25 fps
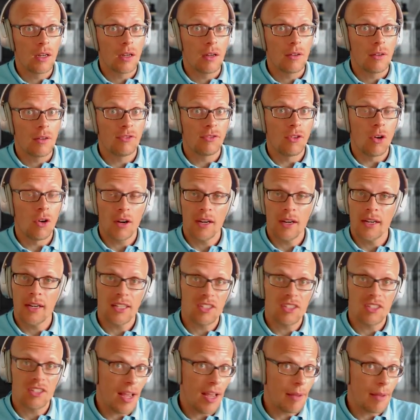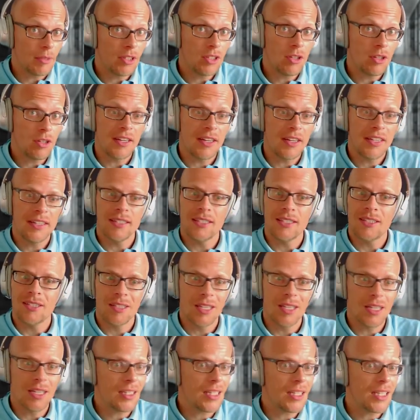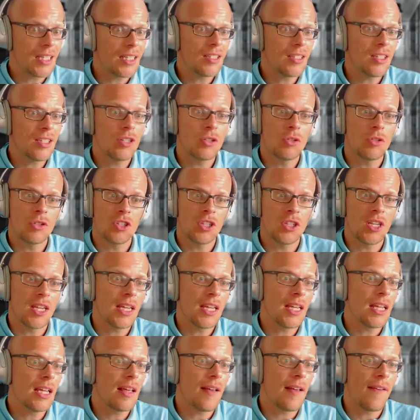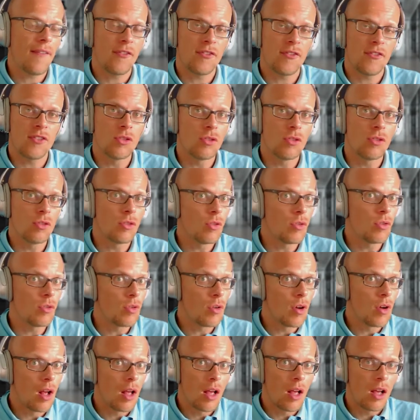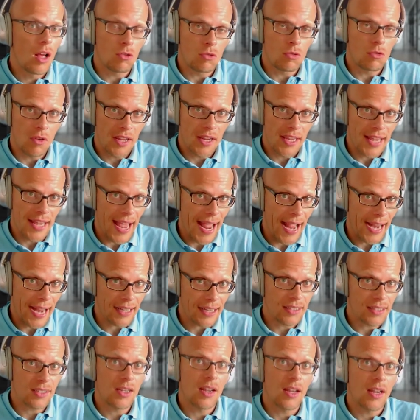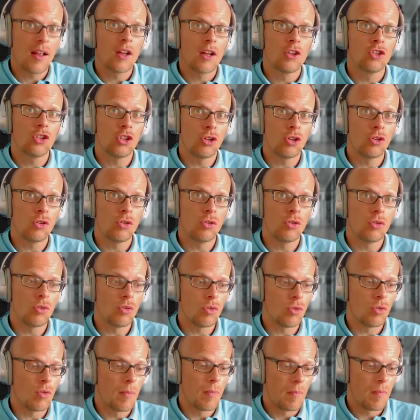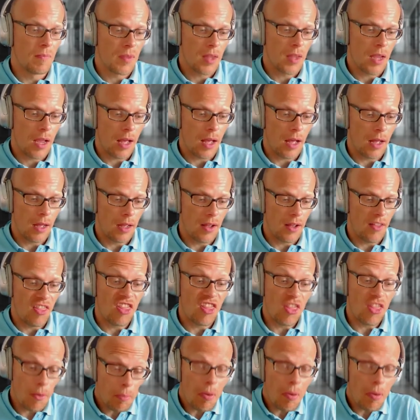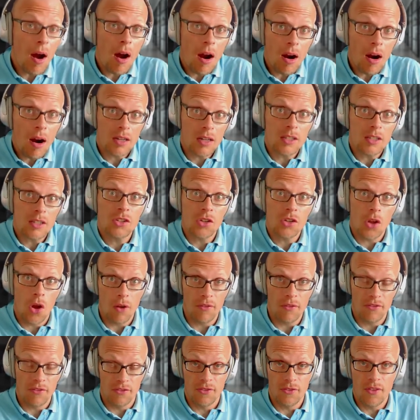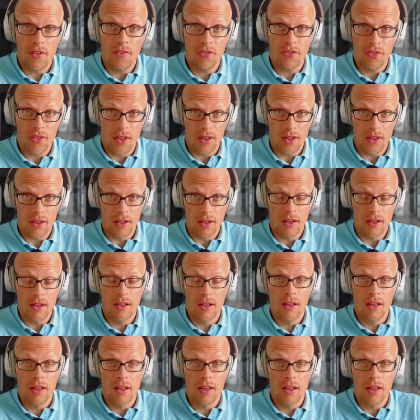For an examiner, it is still easy to see if you react to the parts of the